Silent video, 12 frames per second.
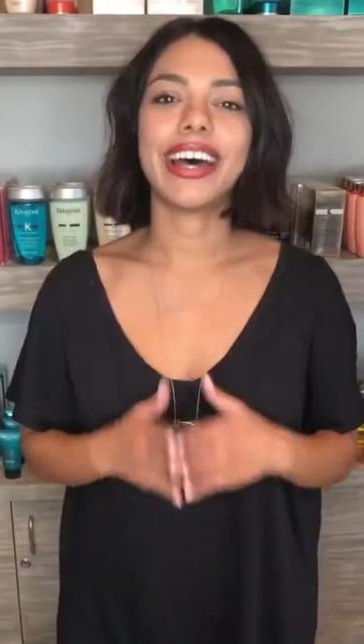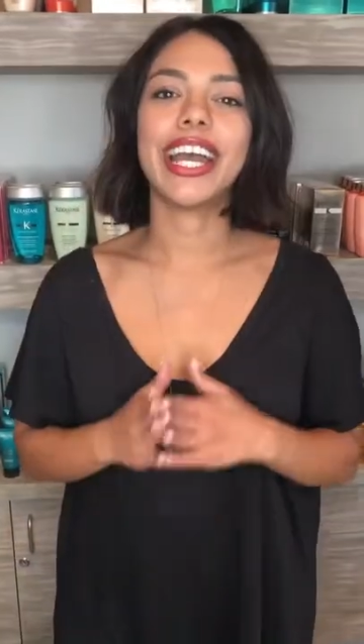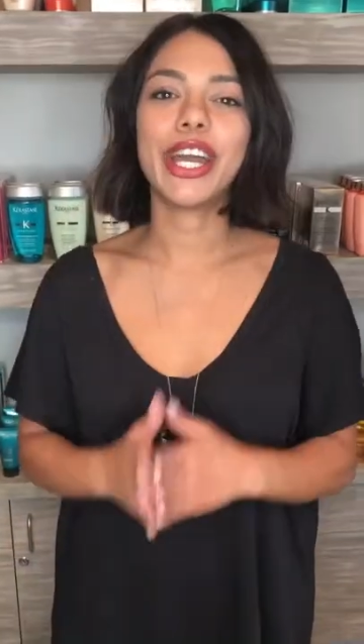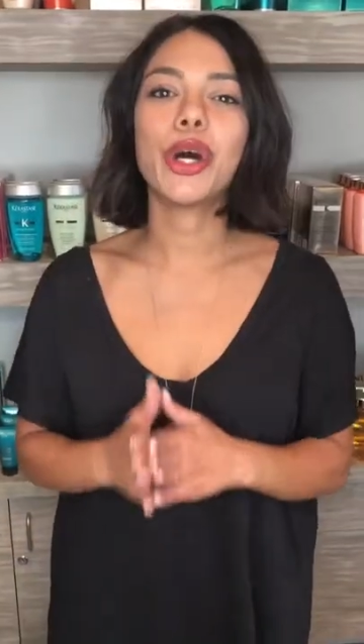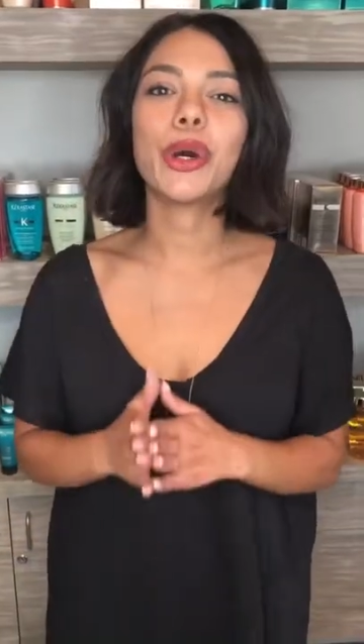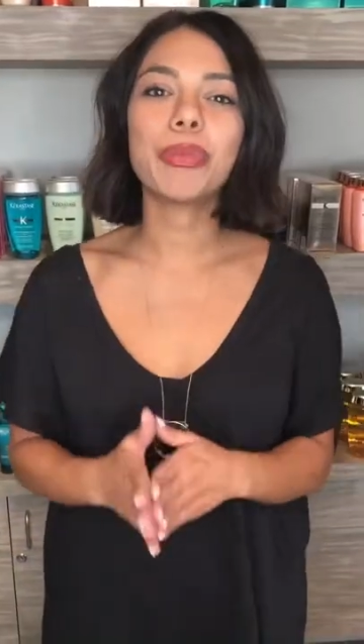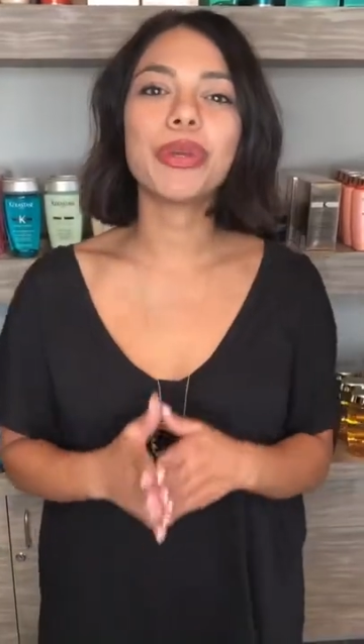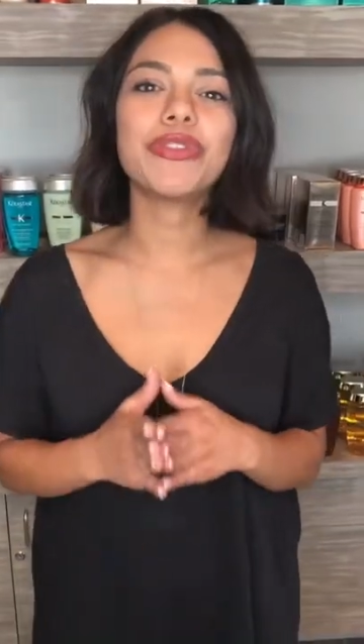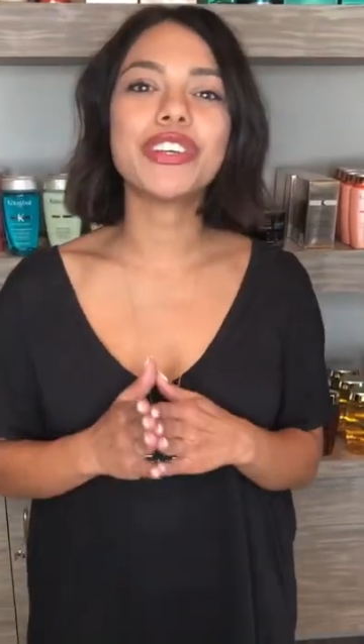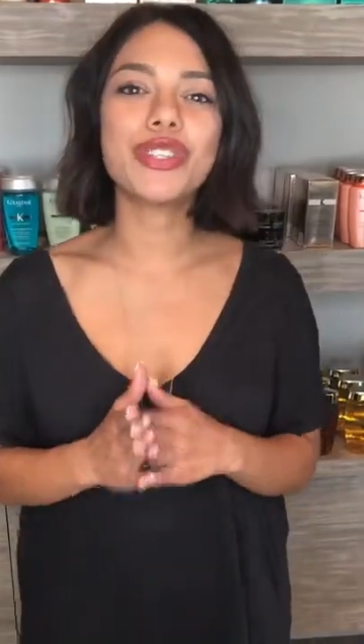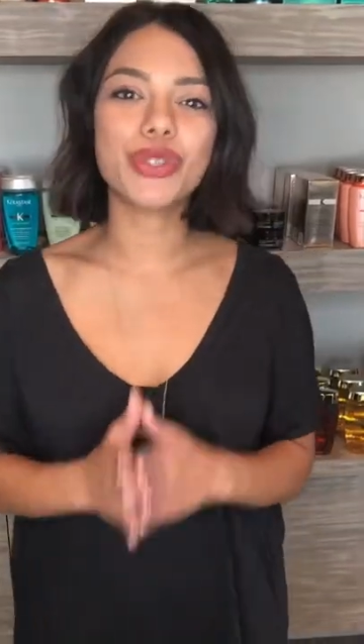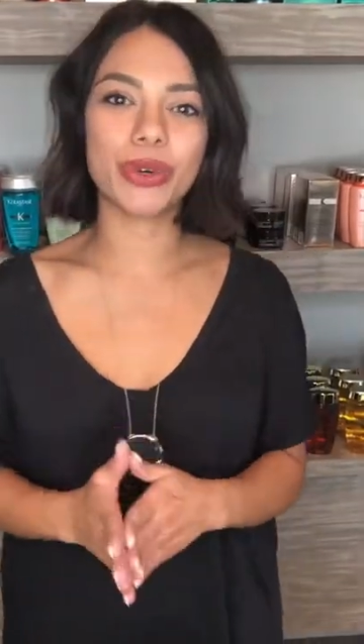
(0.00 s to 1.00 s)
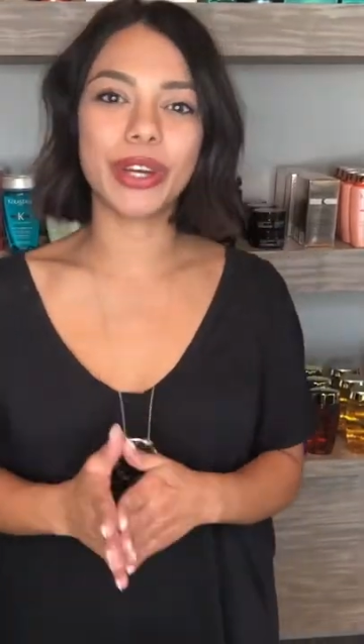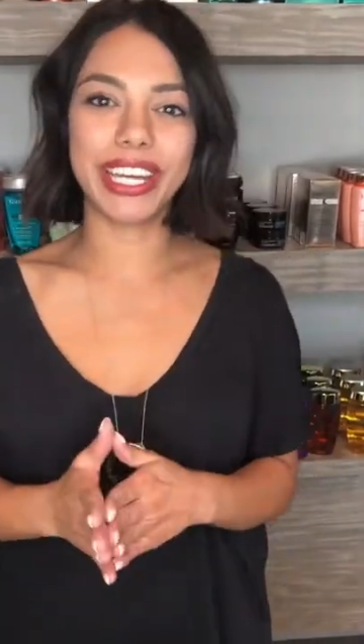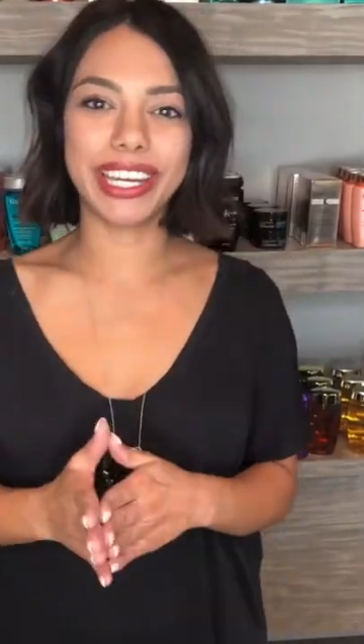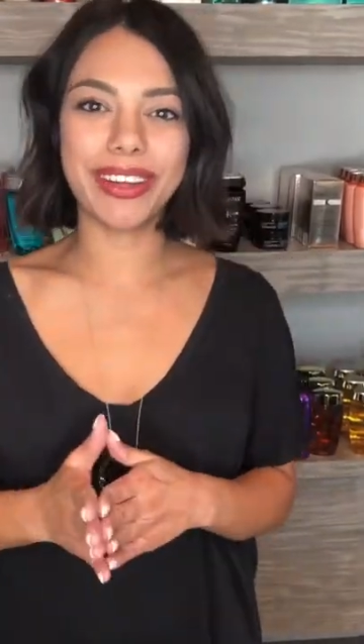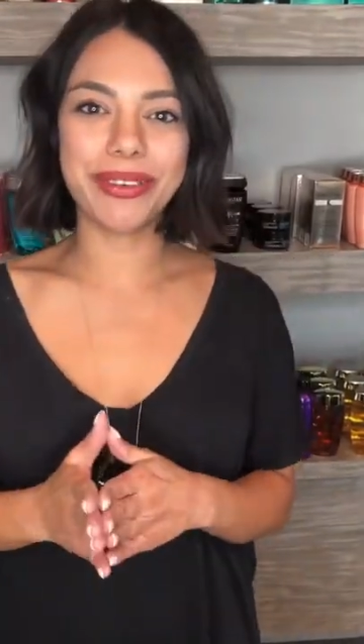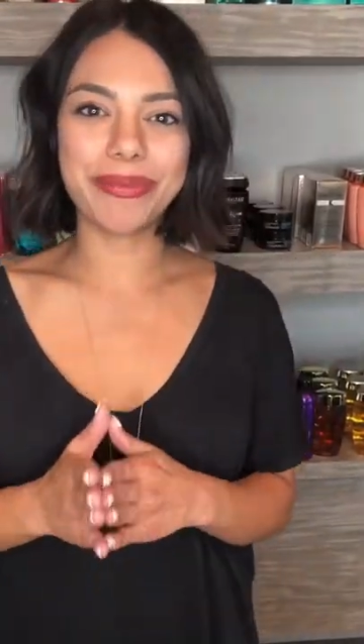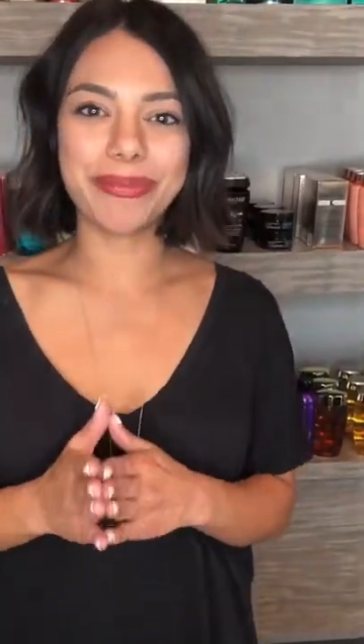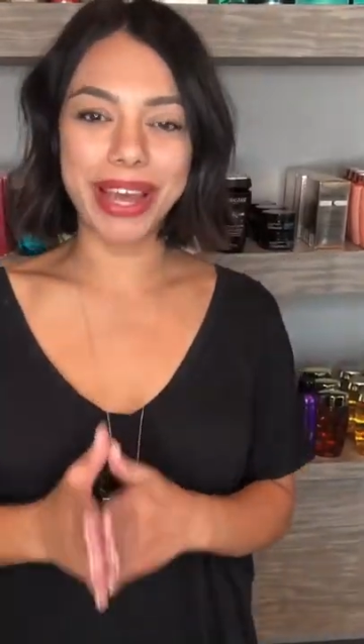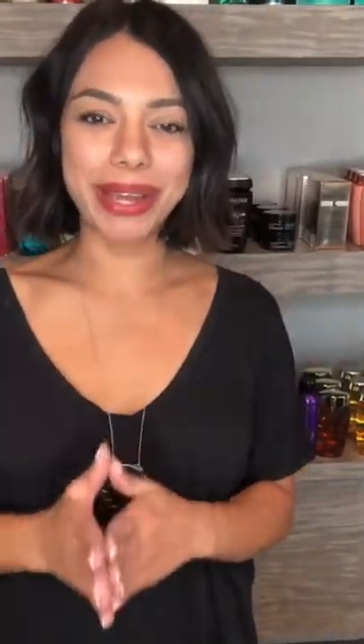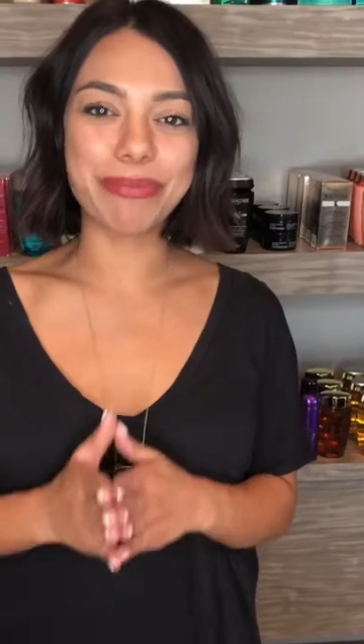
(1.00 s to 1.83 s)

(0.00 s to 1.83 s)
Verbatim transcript: I hope you've enjoyed my